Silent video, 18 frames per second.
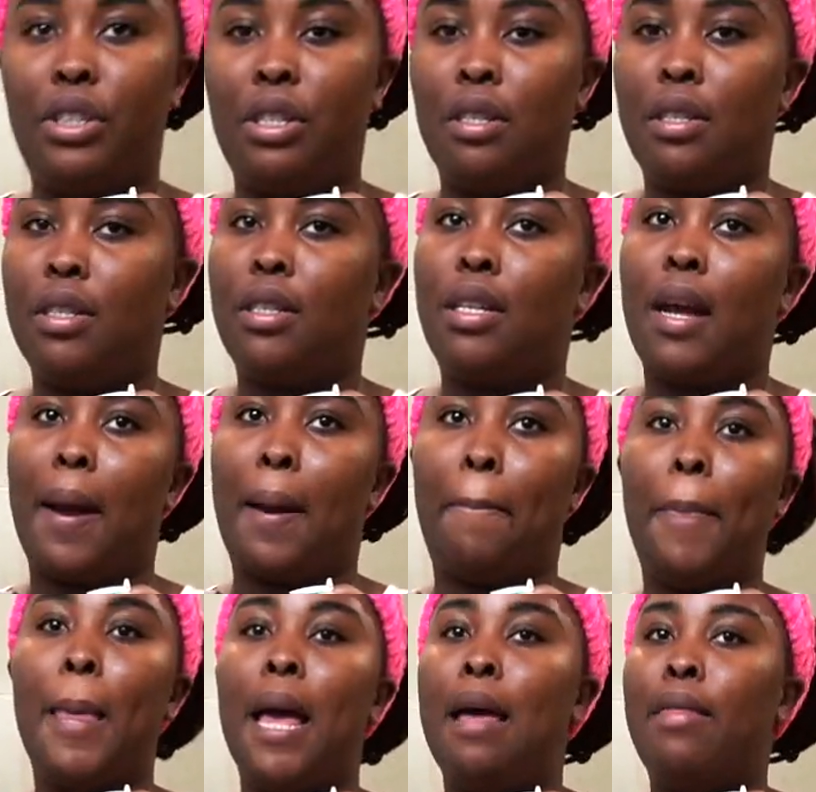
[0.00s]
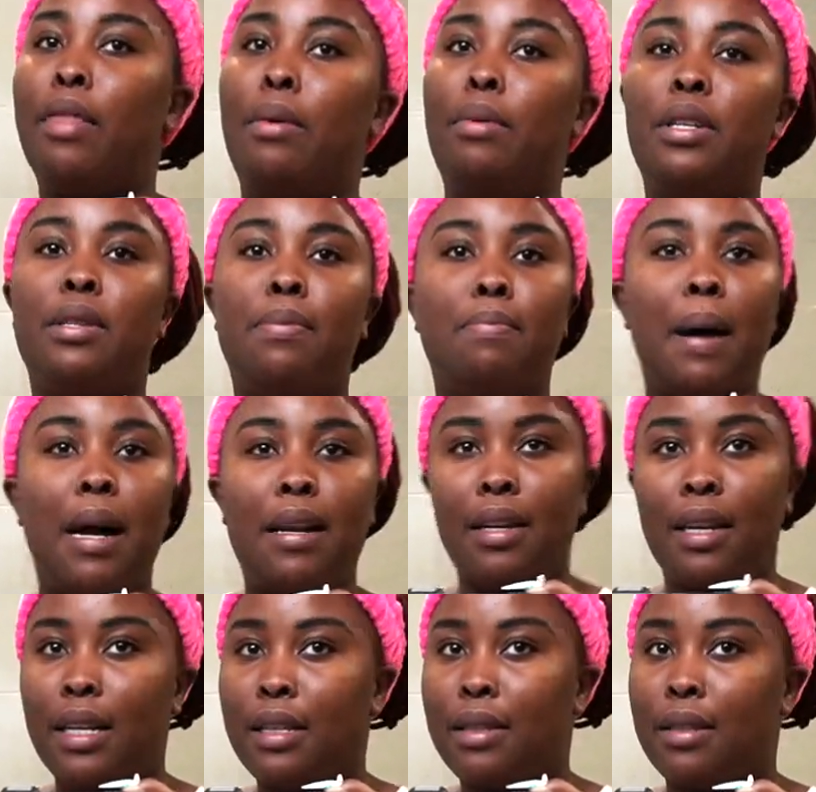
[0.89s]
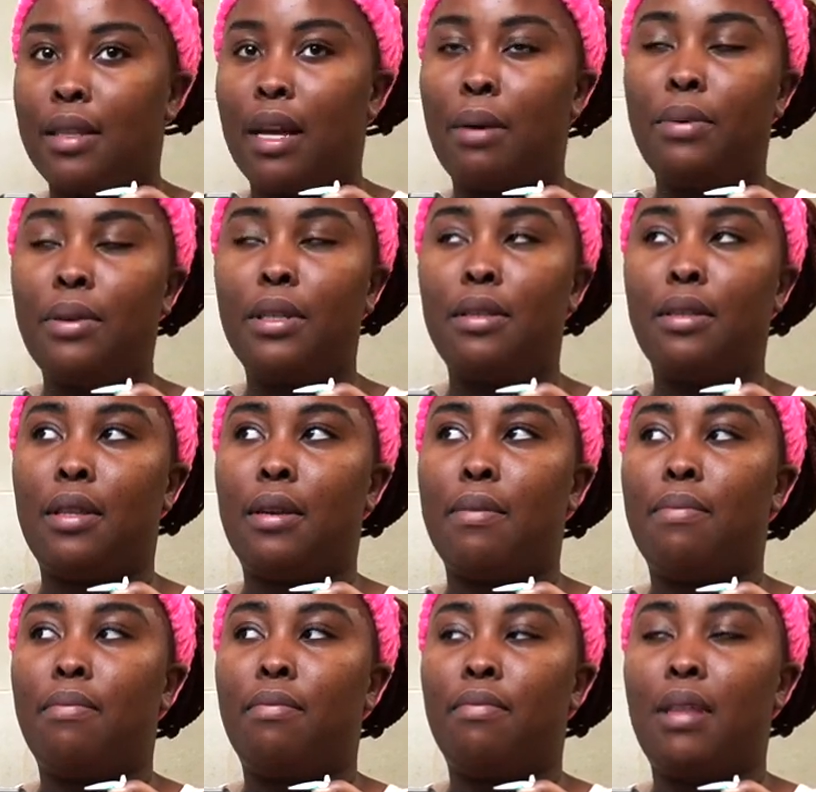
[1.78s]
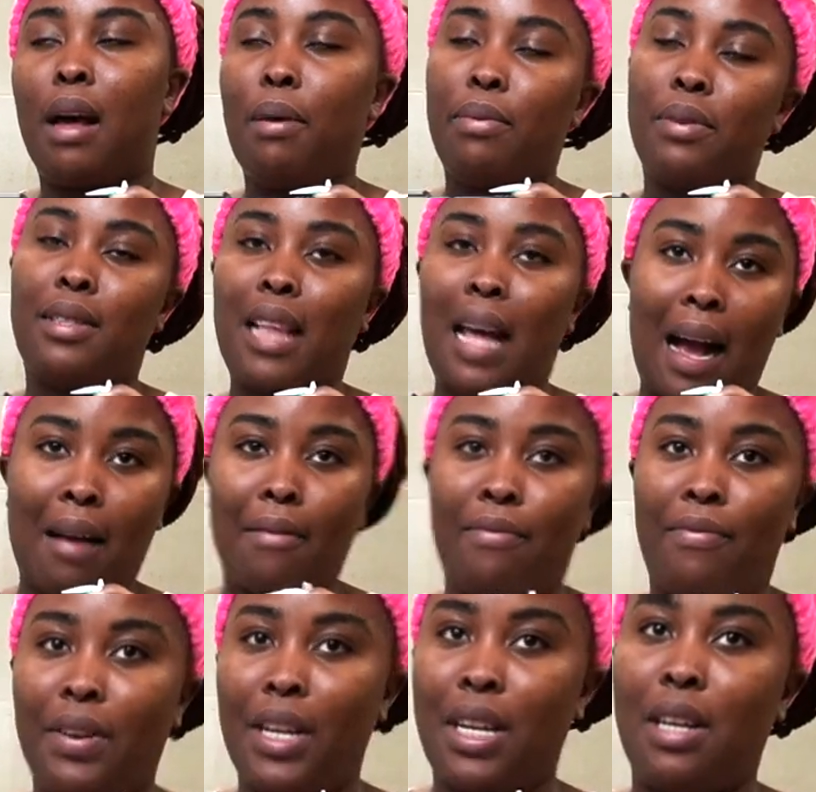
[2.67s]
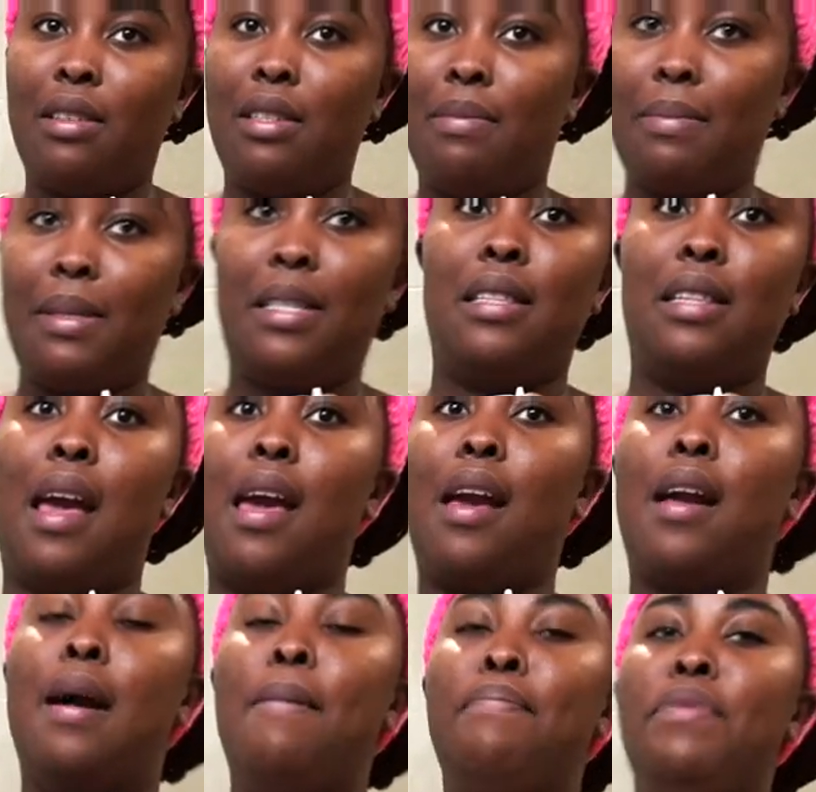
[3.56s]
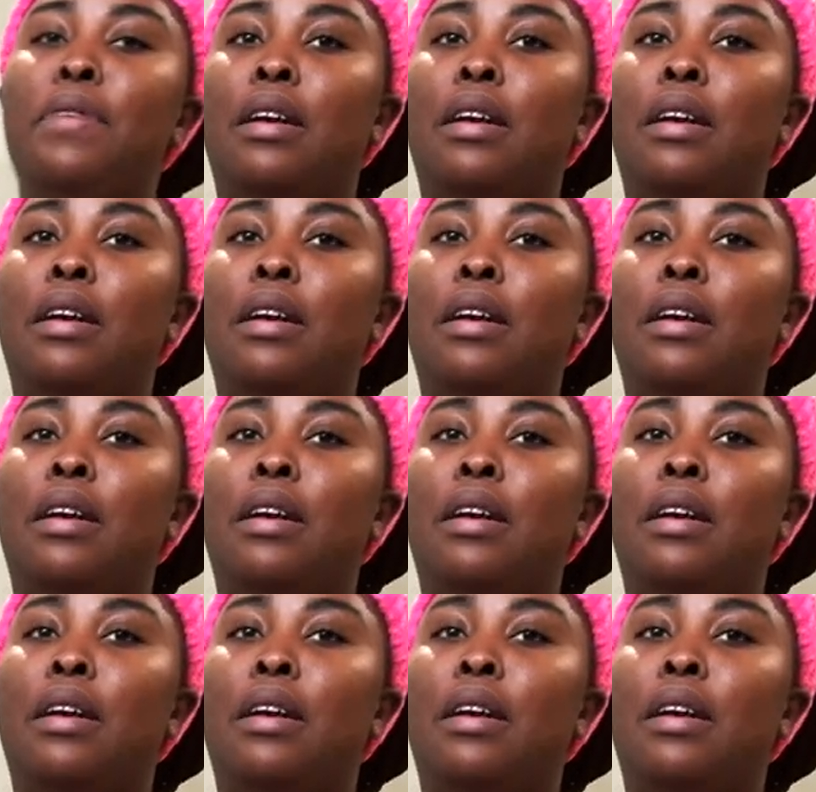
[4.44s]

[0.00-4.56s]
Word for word: Tuesday. That was Monday's, that was the that was that video's mistake.